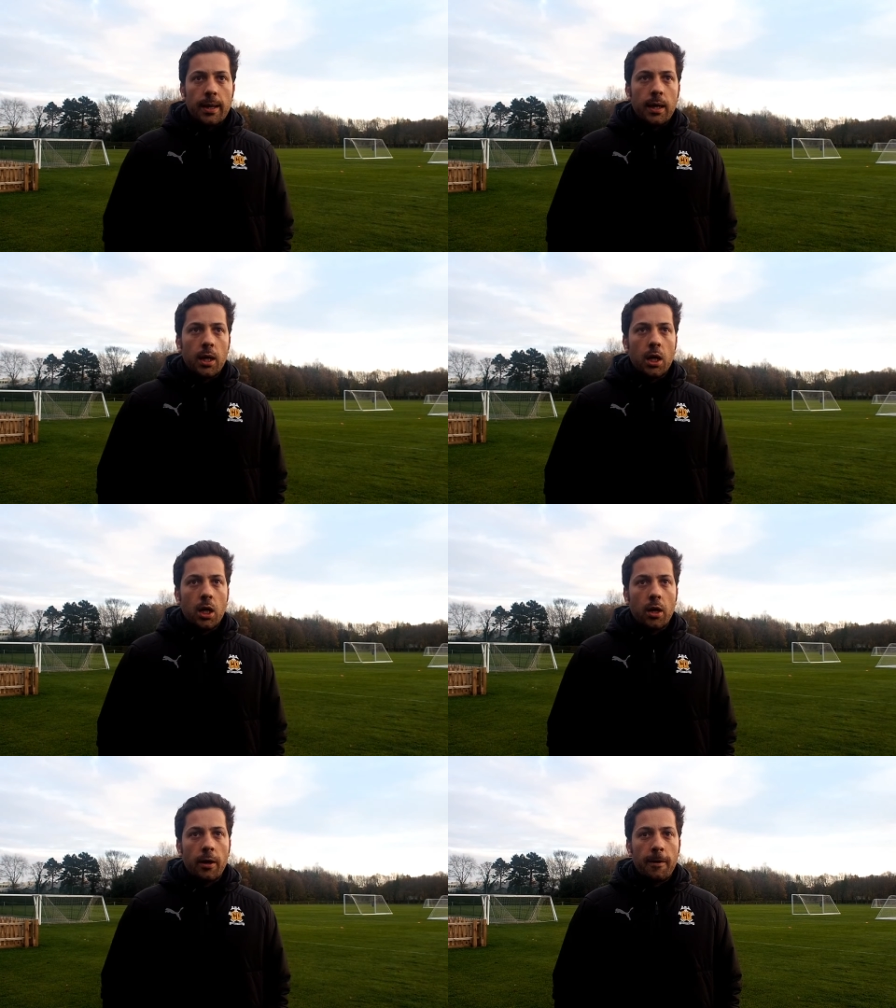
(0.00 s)
Uh,
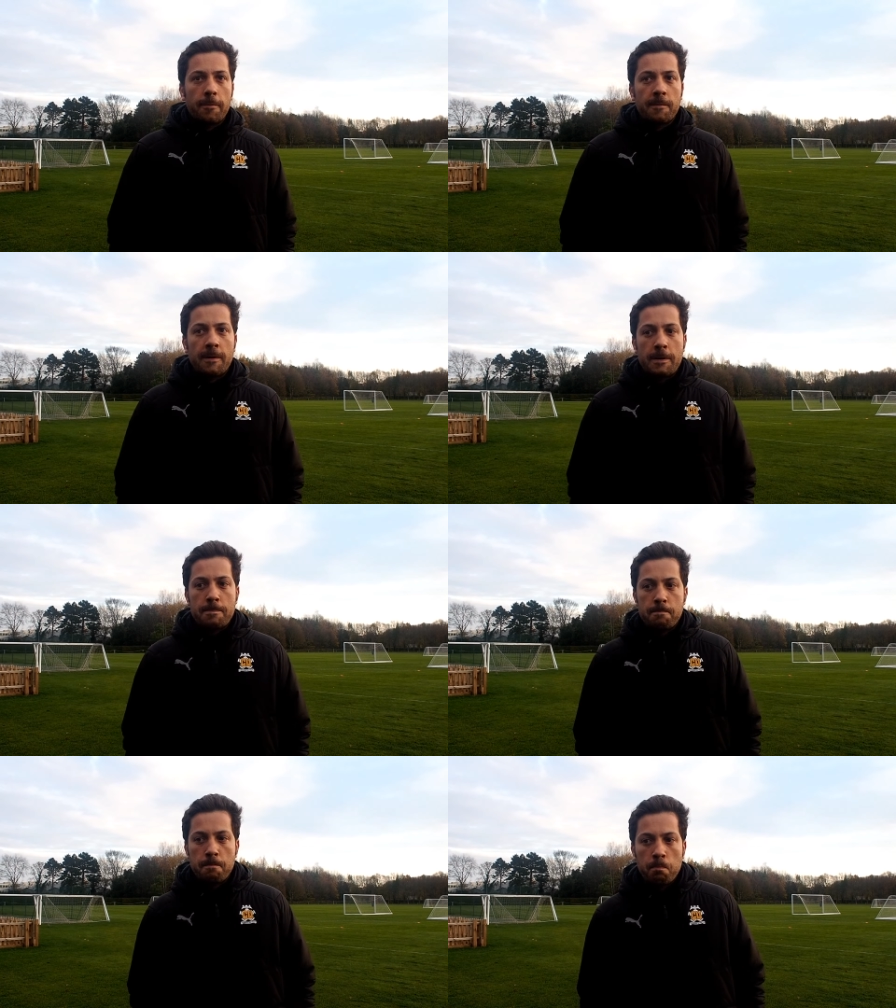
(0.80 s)
I have
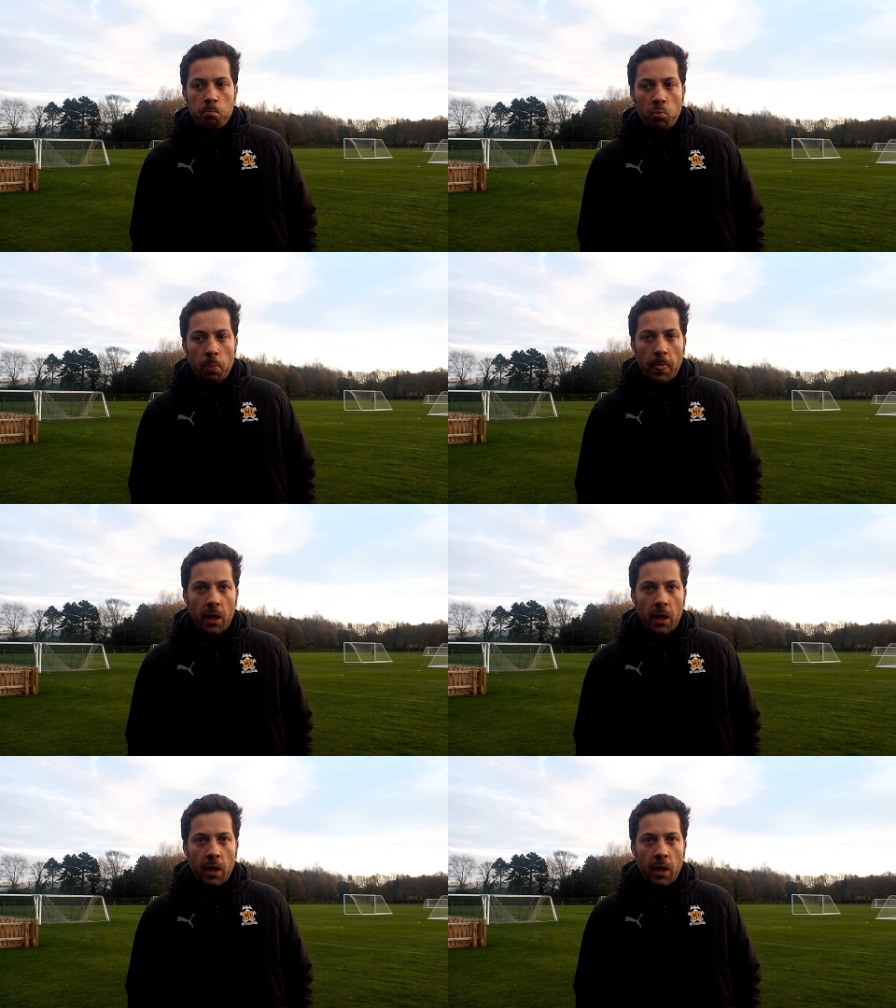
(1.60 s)
um, a